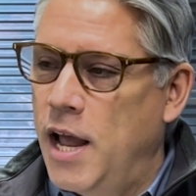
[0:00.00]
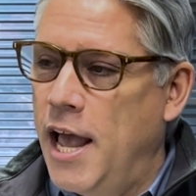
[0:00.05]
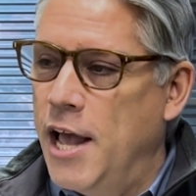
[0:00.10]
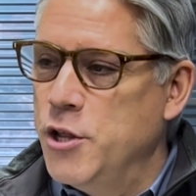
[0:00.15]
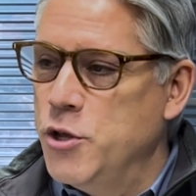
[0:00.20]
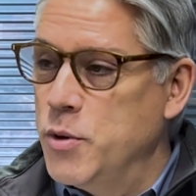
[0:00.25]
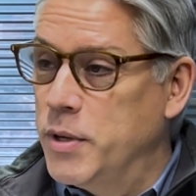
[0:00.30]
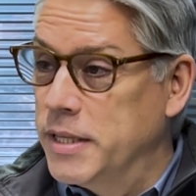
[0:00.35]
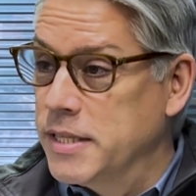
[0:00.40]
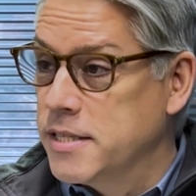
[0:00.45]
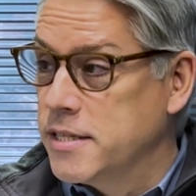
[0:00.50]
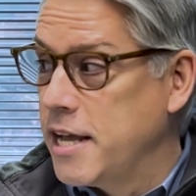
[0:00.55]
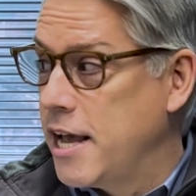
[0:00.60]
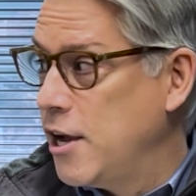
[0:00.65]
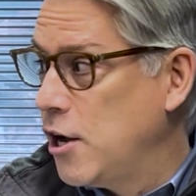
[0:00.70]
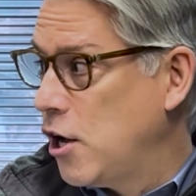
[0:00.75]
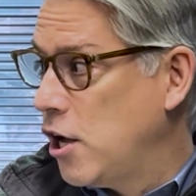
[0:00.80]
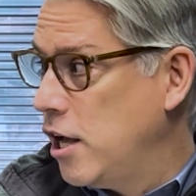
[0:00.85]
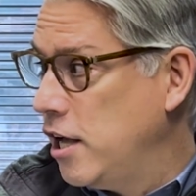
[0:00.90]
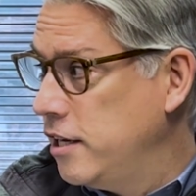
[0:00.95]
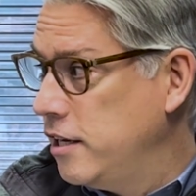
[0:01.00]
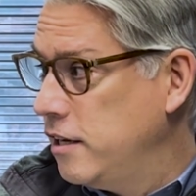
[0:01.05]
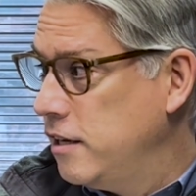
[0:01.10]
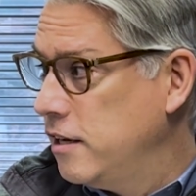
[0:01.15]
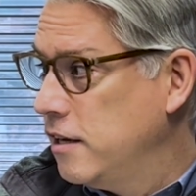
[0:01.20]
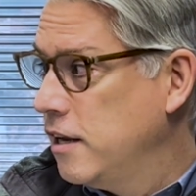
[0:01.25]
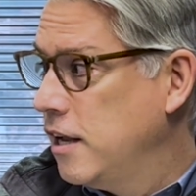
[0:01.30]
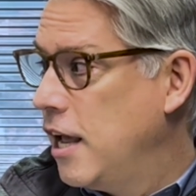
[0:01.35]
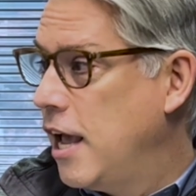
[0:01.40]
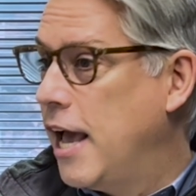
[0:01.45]
and you can stay on,
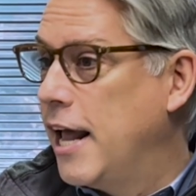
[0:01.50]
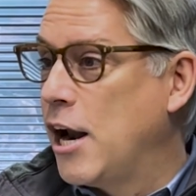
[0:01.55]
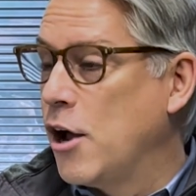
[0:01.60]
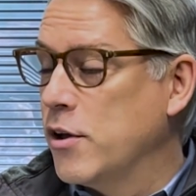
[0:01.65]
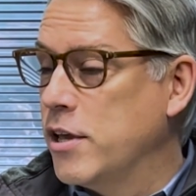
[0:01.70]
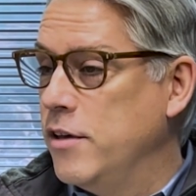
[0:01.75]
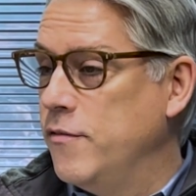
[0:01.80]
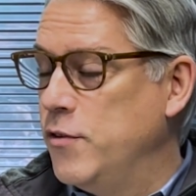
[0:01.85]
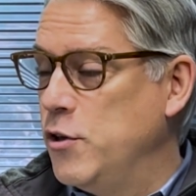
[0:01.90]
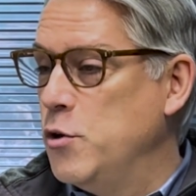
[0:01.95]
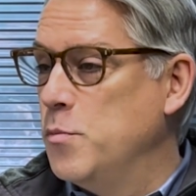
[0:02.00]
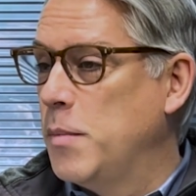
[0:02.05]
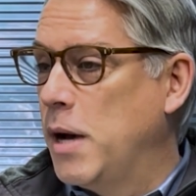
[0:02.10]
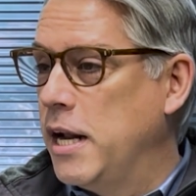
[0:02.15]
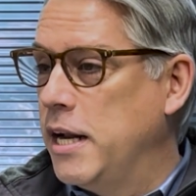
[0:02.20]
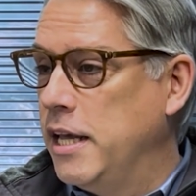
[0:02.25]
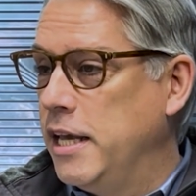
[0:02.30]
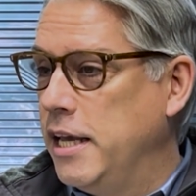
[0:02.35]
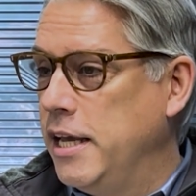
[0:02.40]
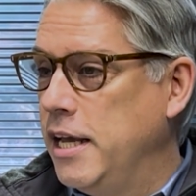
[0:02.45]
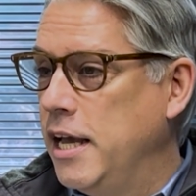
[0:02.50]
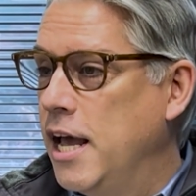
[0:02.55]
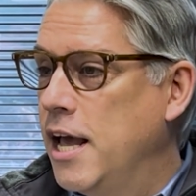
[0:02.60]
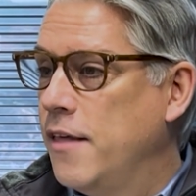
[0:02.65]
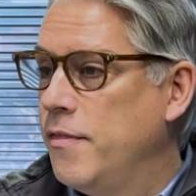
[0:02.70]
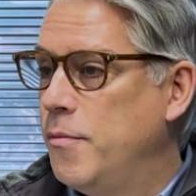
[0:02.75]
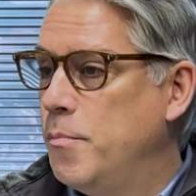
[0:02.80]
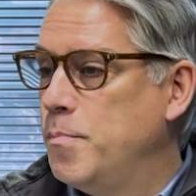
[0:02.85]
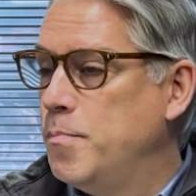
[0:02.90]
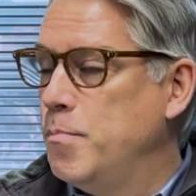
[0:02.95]
and I'll give you money.
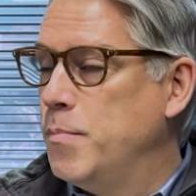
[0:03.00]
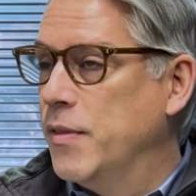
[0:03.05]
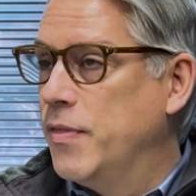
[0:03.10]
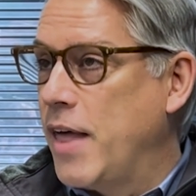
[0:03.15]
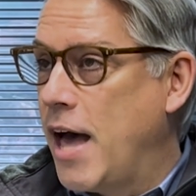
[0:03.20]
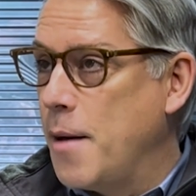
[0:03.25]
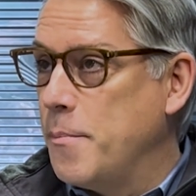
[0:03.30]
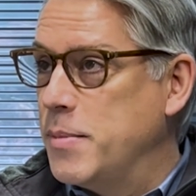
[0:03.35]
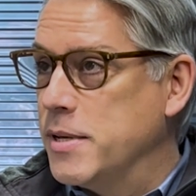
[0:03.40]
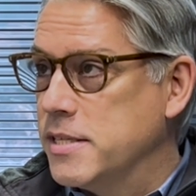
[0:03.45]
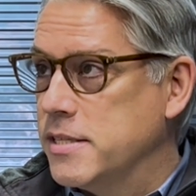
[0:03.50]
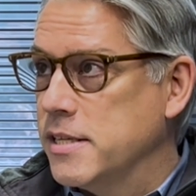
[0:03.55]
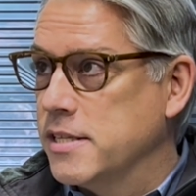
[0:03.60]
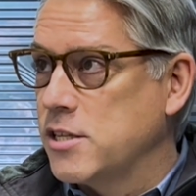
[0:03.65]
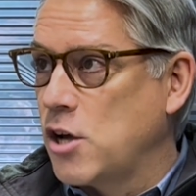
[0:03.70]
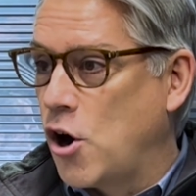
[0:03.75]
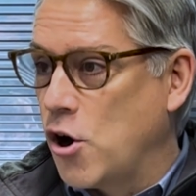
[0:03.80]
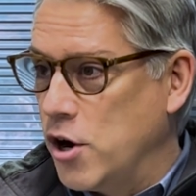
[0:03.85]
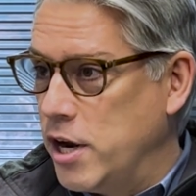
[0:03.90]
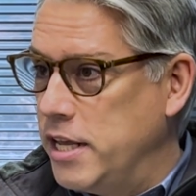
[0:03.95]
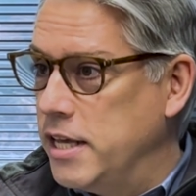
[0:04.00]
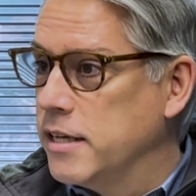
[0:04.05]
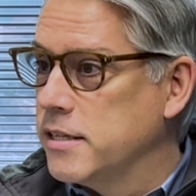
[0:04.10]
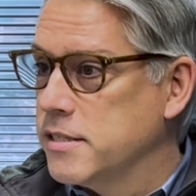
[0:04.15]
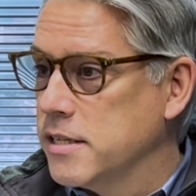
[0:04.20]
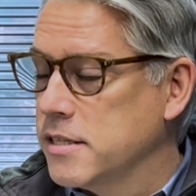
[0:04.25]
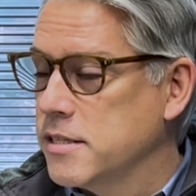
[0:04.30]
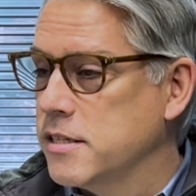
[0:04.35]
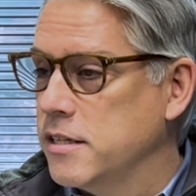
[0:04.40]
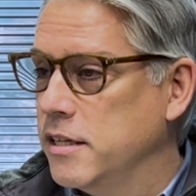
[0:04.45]
But that business already
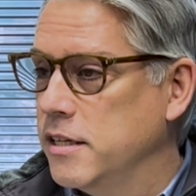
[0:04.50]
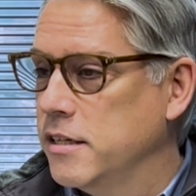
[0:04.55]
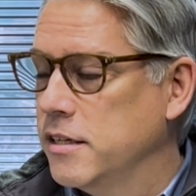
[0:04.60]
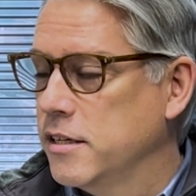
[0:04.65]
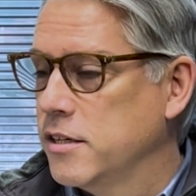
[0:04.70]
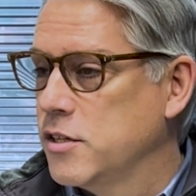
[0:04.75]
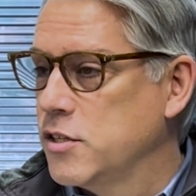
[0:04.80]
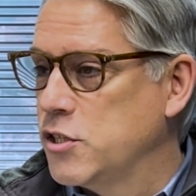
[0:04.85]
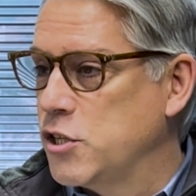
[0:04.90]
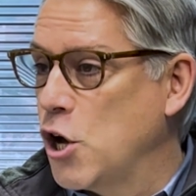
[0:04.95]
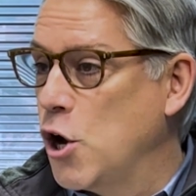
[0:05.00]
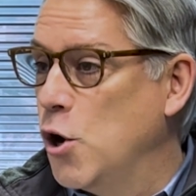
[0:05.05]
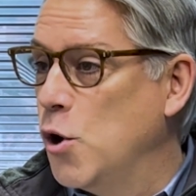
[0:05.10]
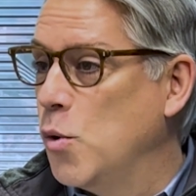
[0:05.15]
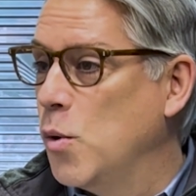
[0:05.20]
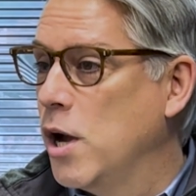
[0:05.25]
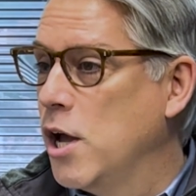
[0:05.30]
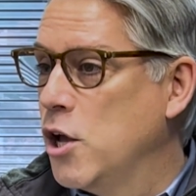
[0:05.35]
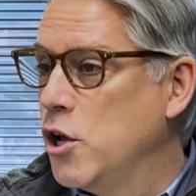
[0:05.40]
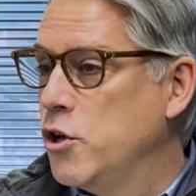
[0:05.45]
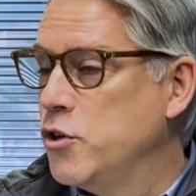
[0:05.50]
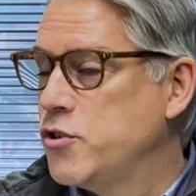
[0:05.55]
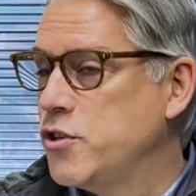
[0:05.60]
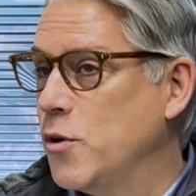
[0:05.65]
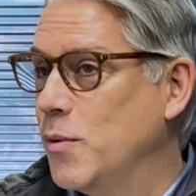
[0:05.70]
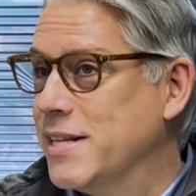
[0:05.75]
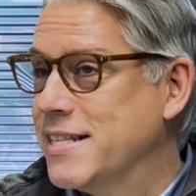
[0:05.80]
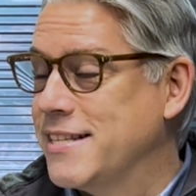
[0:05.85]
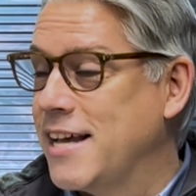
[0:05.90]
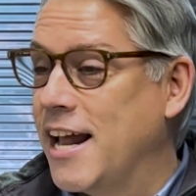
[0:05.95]
existed, right.
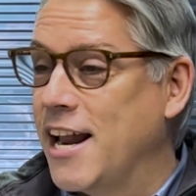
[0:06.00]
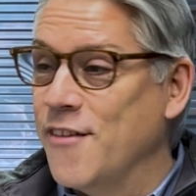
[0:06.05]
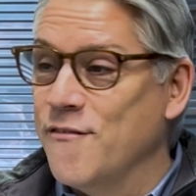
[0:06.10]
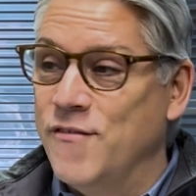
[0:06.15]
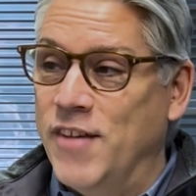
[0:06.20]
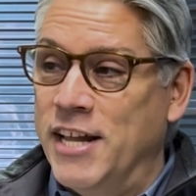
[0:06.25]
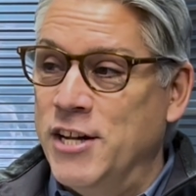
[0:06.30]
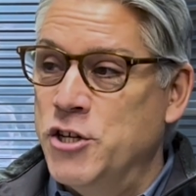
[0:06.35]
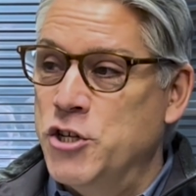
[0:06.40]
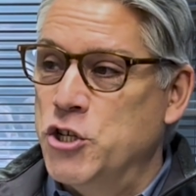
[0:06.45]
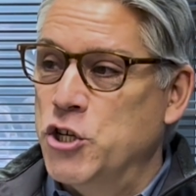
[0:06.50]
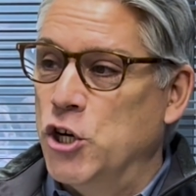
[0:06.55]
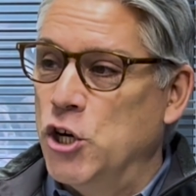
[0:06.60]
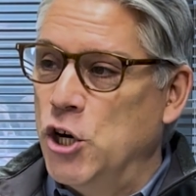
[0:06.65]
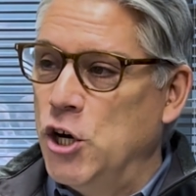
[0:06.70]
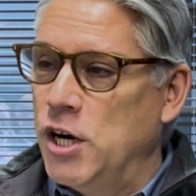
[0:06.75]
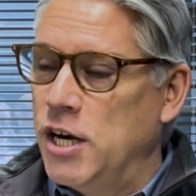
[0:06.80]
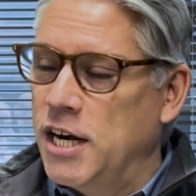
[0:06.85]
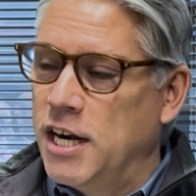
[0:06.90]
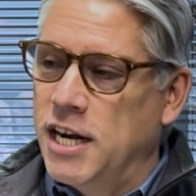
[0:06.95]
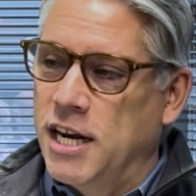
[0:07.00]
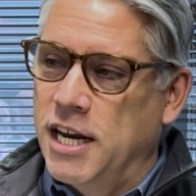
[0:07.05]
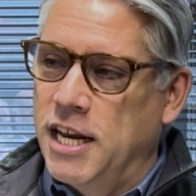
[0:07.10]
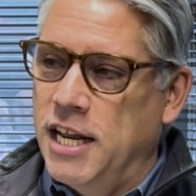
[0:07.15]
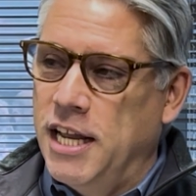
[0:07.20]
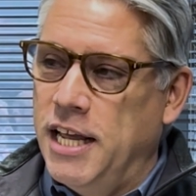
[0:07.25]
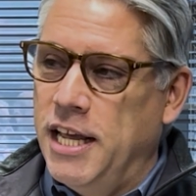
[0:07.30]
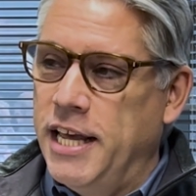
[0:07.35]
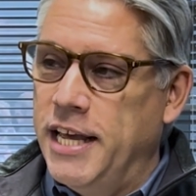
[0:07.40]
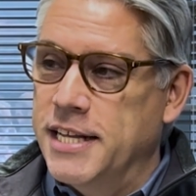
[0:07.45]
So it's not a venture,
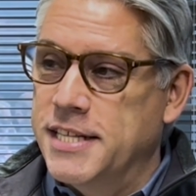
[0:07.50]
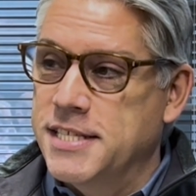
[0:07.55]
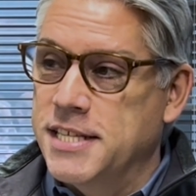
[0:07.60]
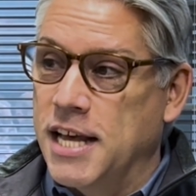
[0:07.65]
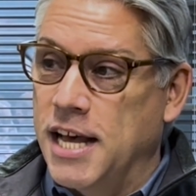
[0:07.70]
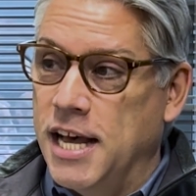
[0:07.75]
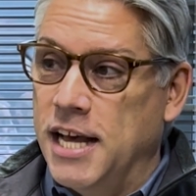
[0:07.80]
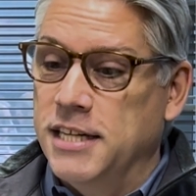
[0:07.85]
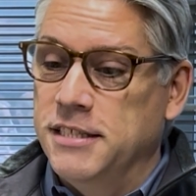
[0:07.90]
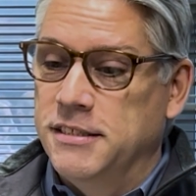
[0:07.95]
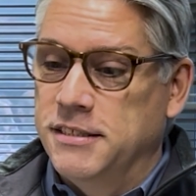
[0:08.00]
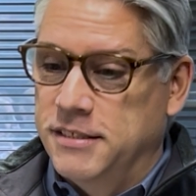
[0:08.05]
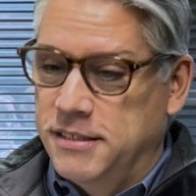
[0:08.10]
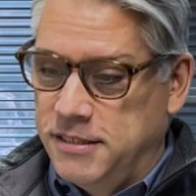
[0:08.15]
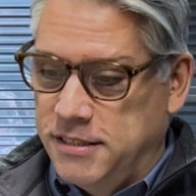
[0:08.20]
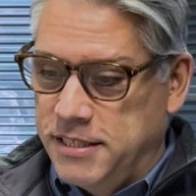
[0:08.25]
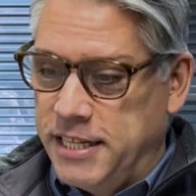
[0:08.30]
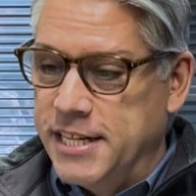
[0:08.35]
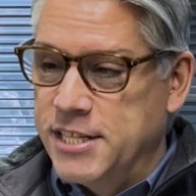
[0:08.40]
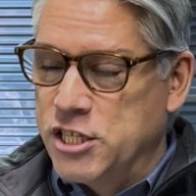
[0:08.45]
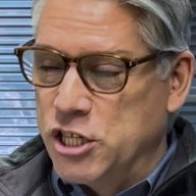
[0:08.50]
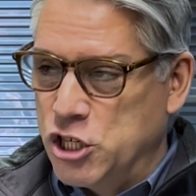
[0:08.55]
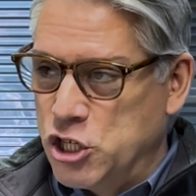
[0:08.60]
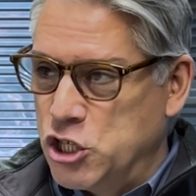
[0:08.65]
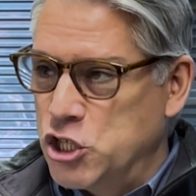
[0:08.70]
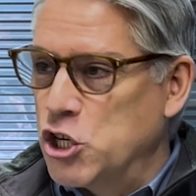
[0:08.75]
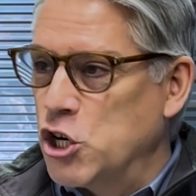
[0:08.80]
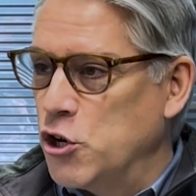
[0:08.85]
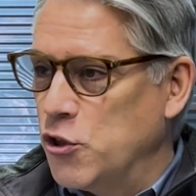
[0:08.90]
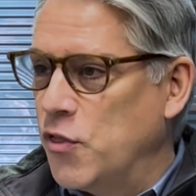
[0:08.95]
it's a
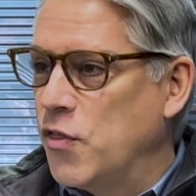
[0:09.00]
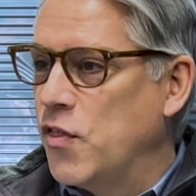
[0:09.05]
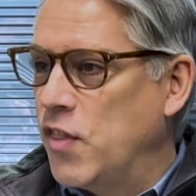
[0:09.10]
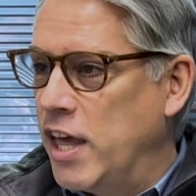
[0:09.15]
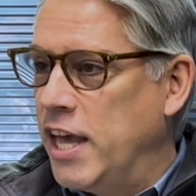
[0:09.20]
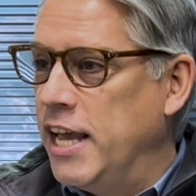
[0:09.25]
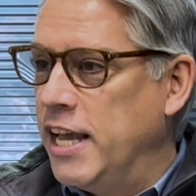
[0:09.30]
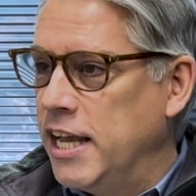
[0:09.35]
sure thing.